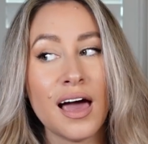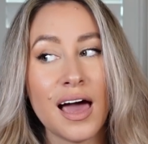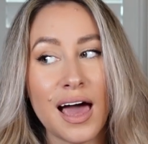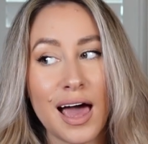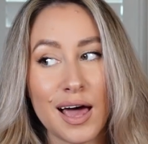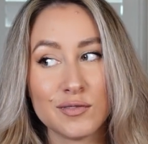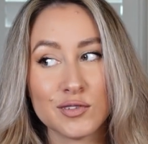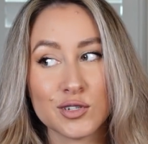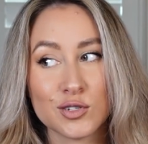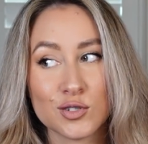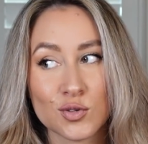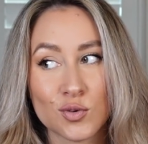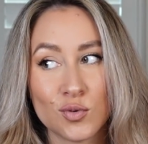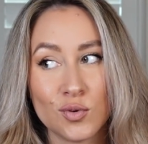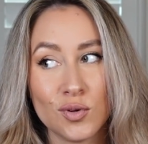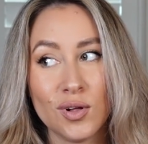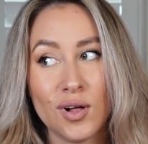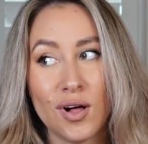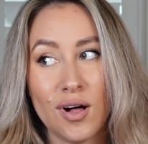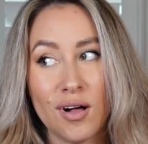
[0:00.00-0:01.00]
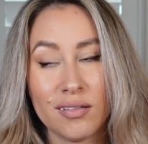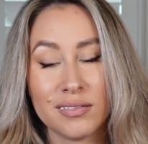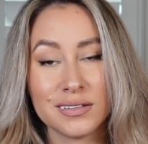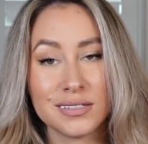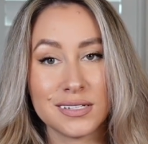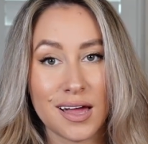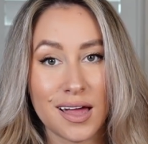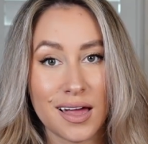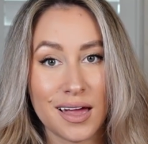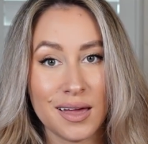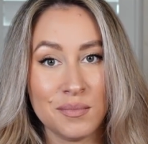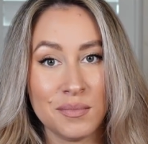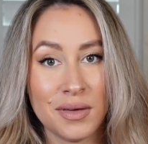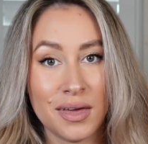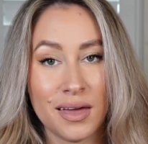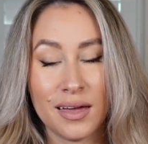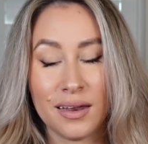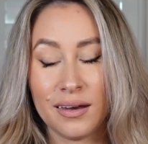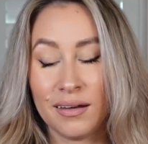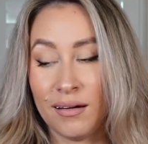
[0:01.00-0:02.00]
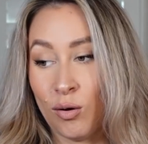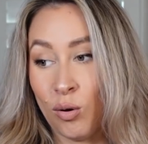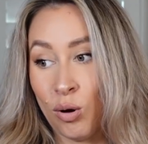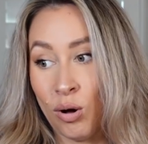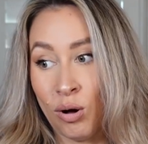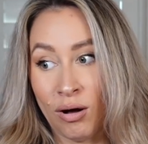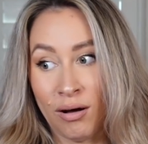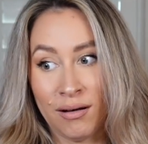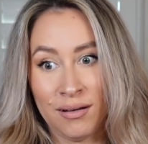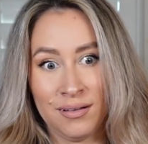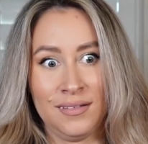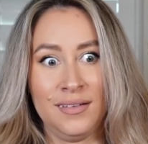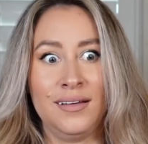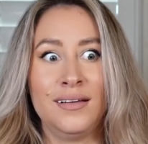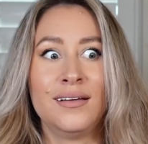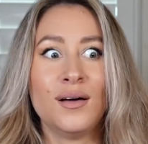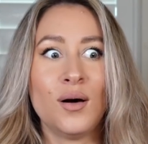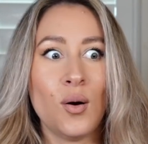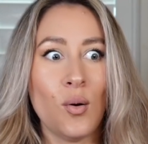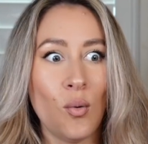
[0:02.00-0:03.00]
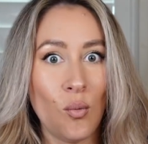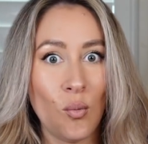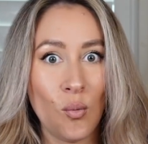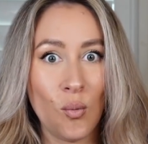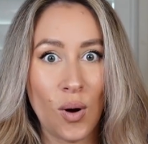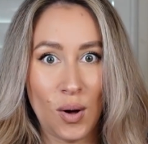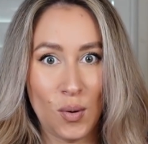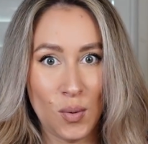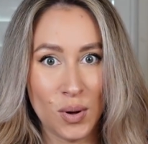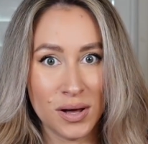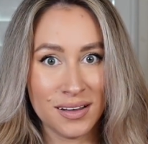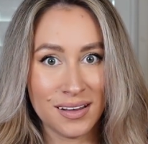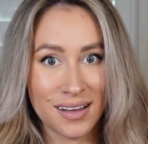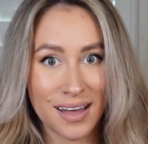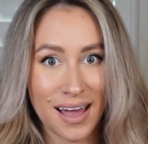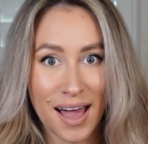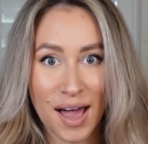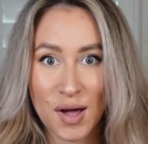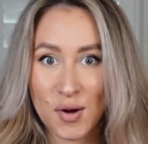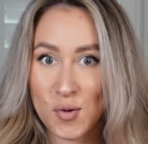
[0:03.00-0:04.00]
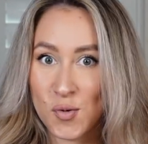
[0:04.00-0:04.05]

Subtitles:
after school all the time, and whoa, I